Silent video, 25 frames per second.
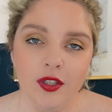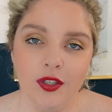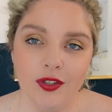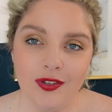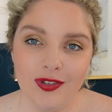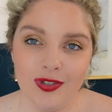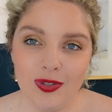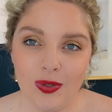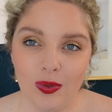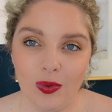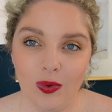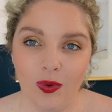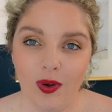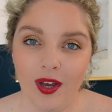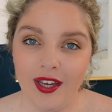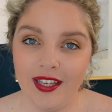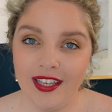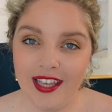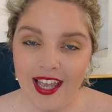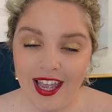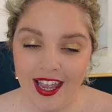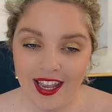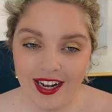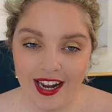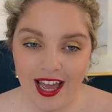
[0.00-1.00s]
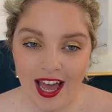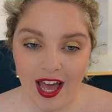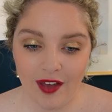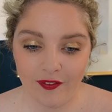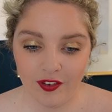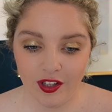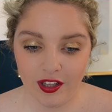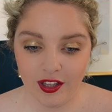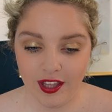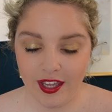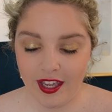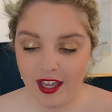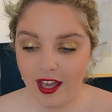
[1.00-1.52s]
So again, having
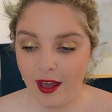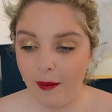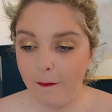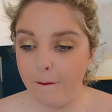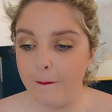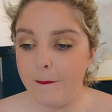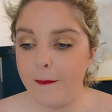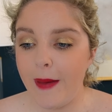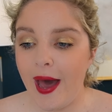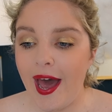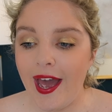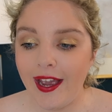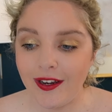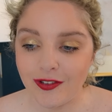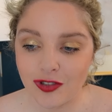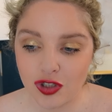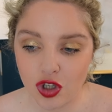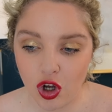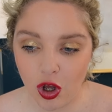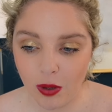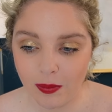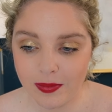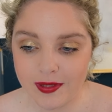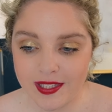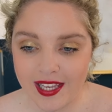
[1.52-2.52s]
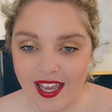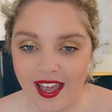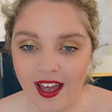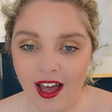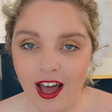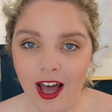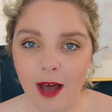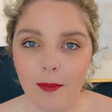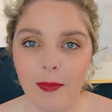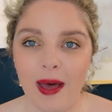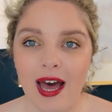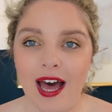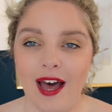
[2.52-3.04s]
like a backdrop set
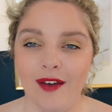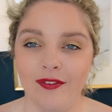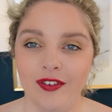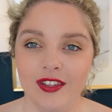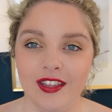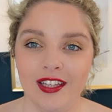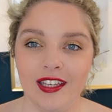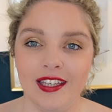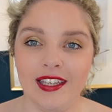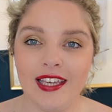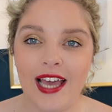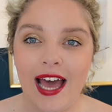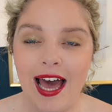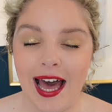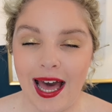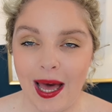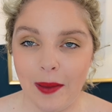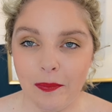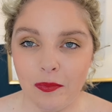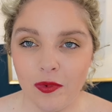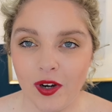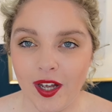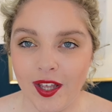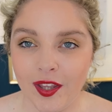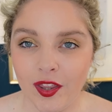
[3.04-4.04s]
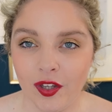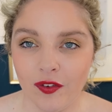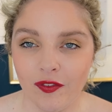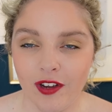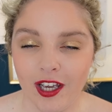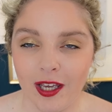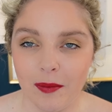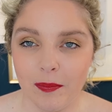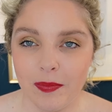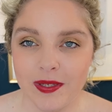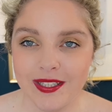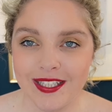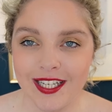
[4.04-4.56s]
up, having the camera in the
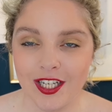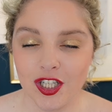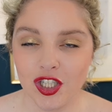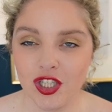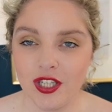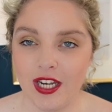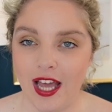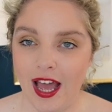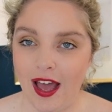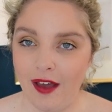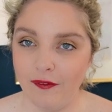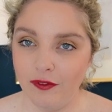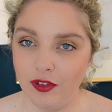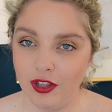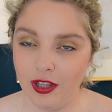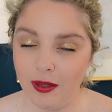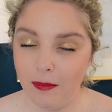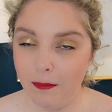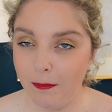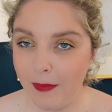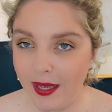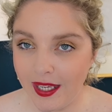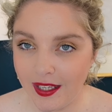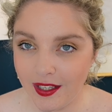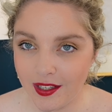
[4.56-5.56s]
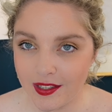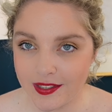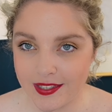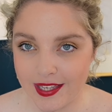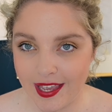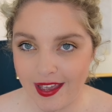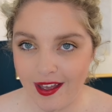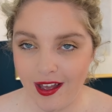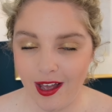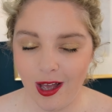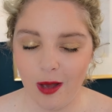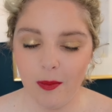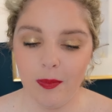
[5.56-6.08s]
right position, having the mic
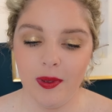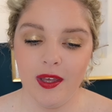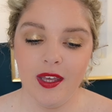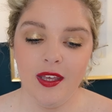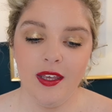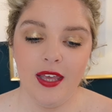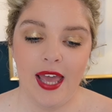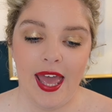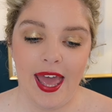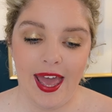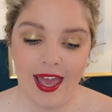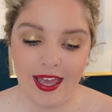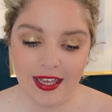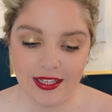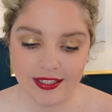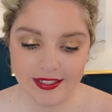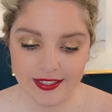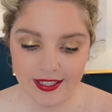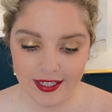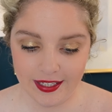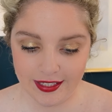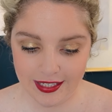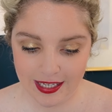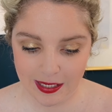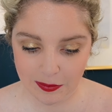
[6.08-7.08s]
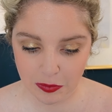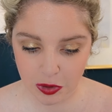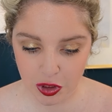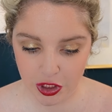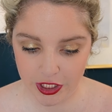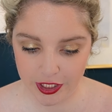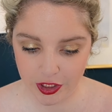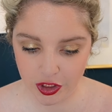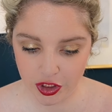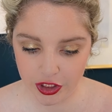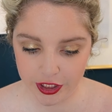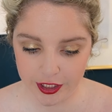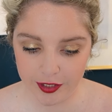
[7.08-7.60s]
set up is a game
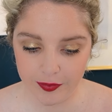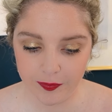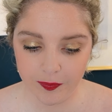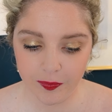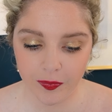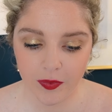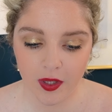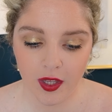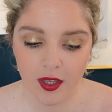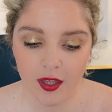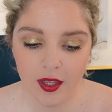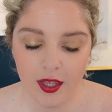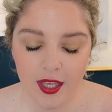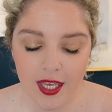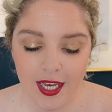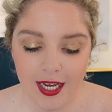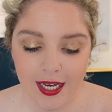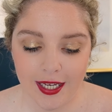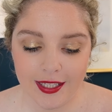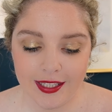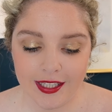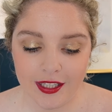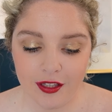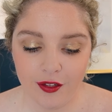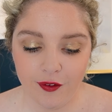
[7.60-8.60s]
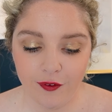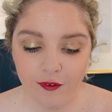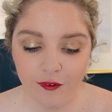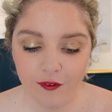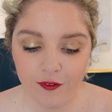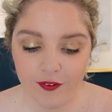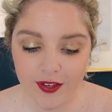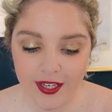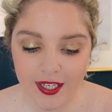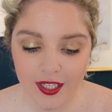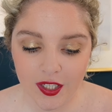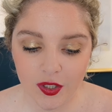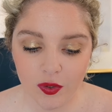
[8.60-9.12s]
changer. And then the
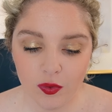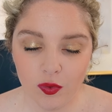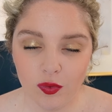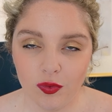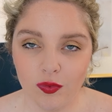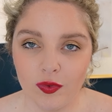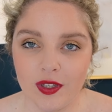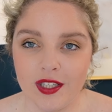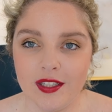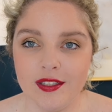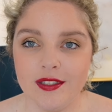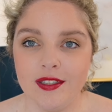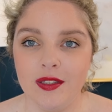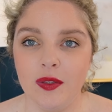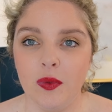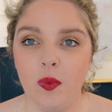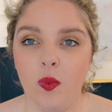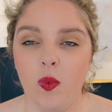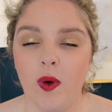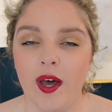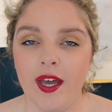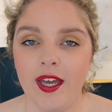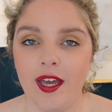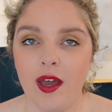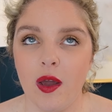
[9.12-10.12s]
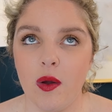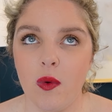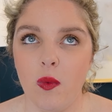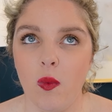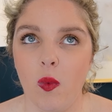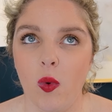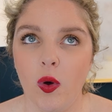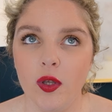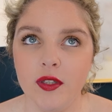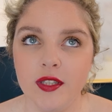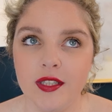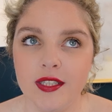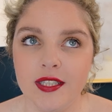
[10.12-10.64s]
final reason why I
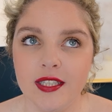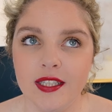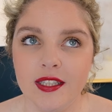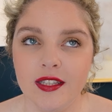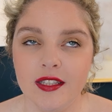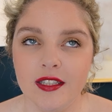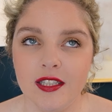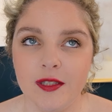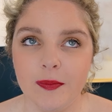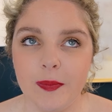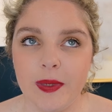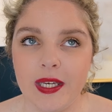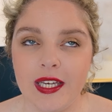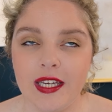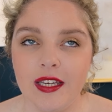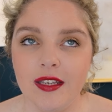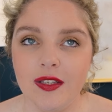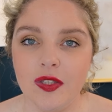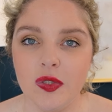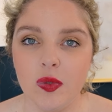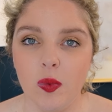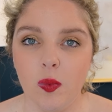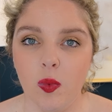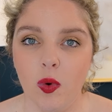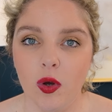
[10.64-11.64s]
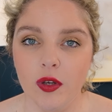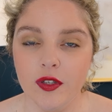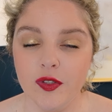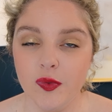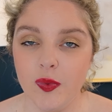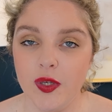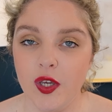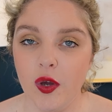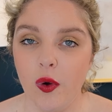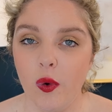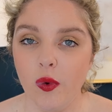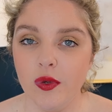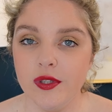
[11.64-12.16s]
wanted the space was
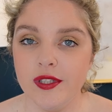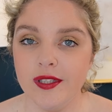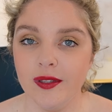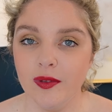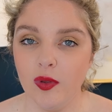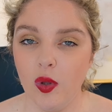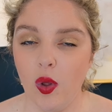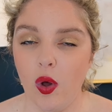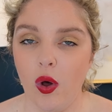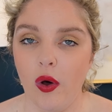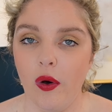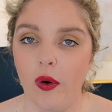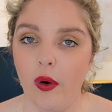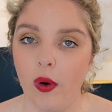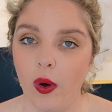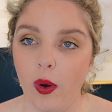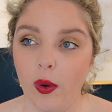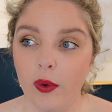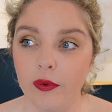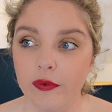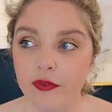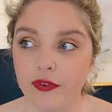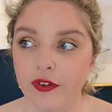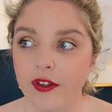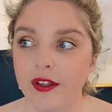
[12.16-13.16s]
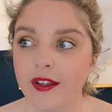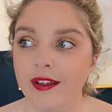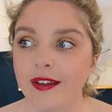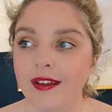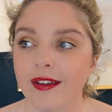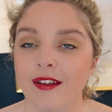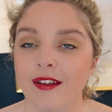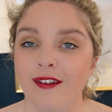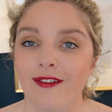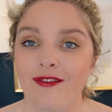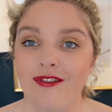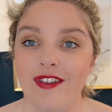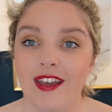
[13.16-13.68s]
we host a lot of
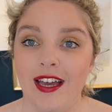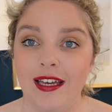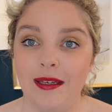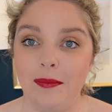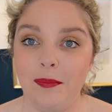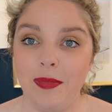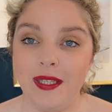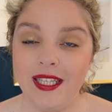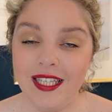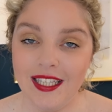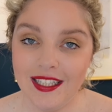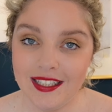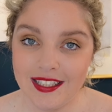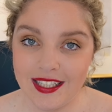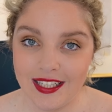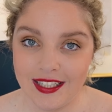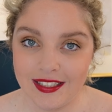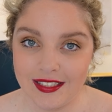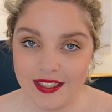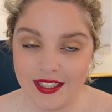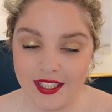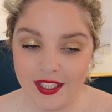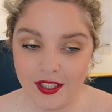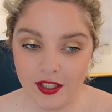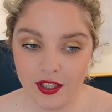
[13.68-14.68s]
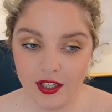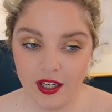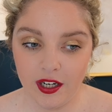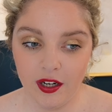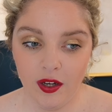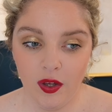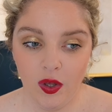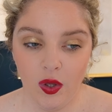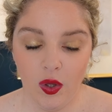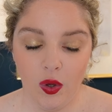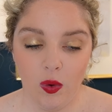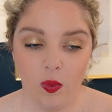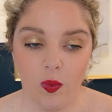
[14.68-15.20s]
V I P days
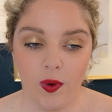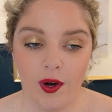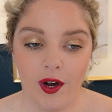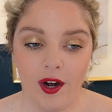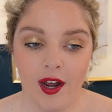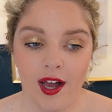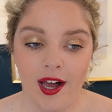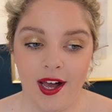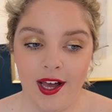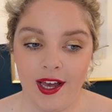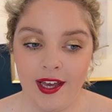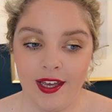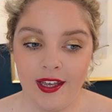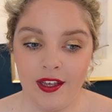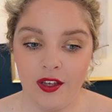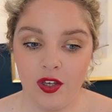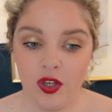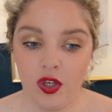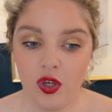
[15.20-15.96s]
here where I